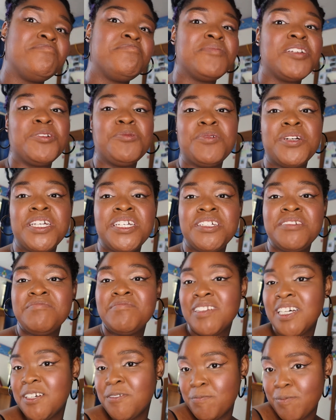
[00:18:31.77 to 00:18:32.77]
the queen
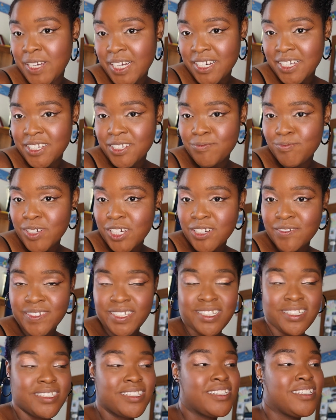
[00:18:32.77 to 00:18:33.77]
of makeup,
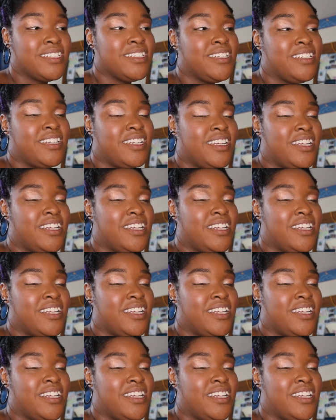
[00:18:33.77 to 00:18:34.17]
obviously.